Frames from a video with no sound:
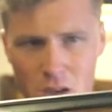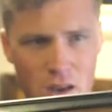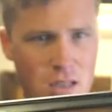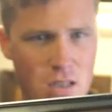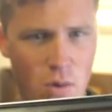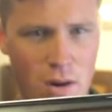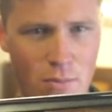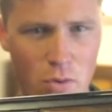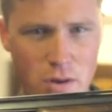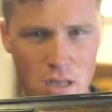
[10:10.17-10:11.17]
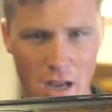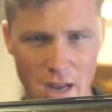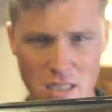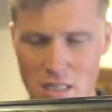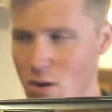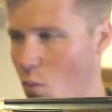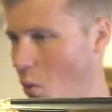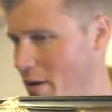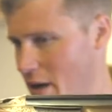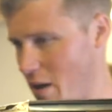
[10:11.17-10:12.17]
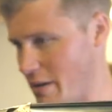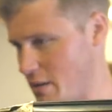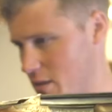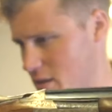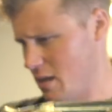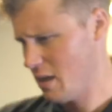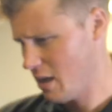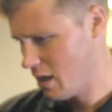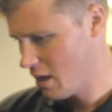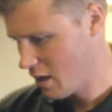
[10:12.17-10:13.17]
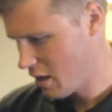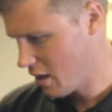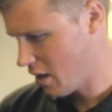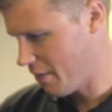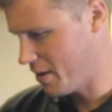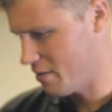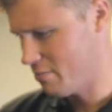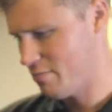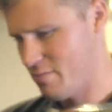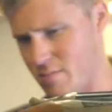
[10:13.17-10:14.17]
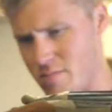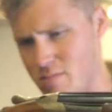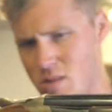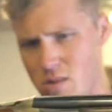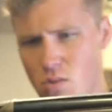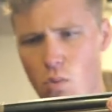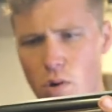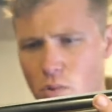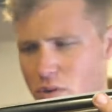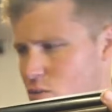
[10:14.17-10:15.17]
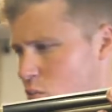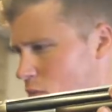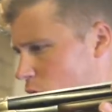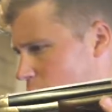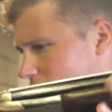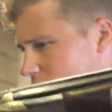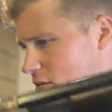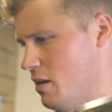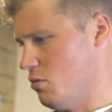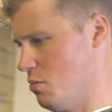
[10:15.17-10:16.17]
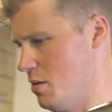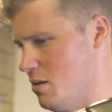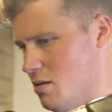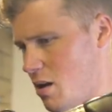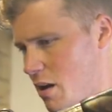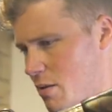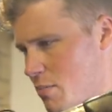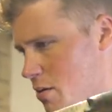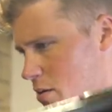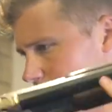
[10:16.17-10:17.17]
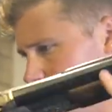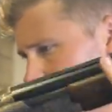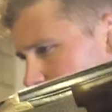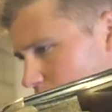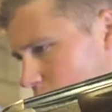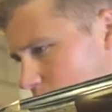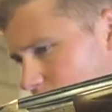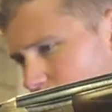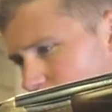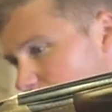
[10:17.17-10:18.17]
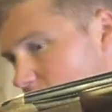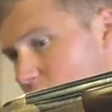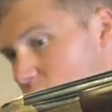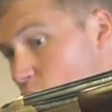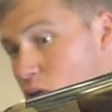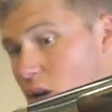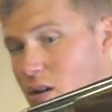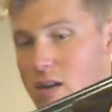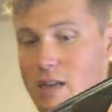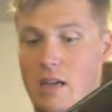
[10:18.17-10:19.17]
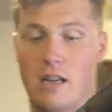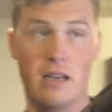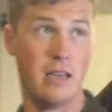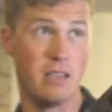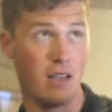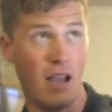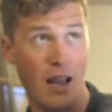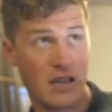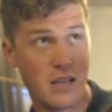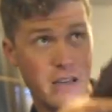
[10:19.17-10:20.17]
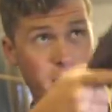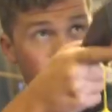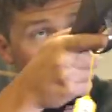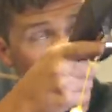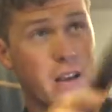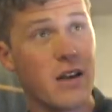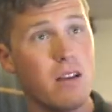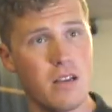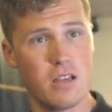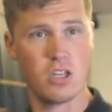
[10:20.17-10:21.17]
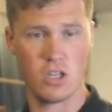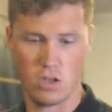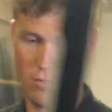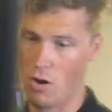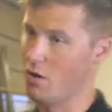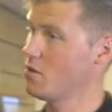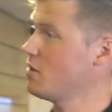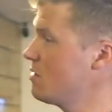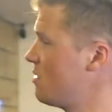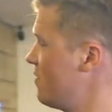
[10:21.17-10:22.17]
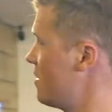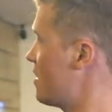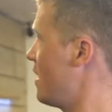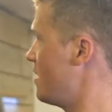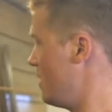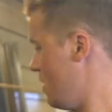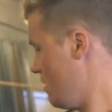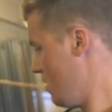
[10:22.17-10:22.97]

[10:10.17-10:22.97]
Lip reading: And in the 20 bore, it's actually quite nice. I mean, the wood on this one probably leaves a little to be desired, but it's not ugly, and it is actually a very smart and sophisticated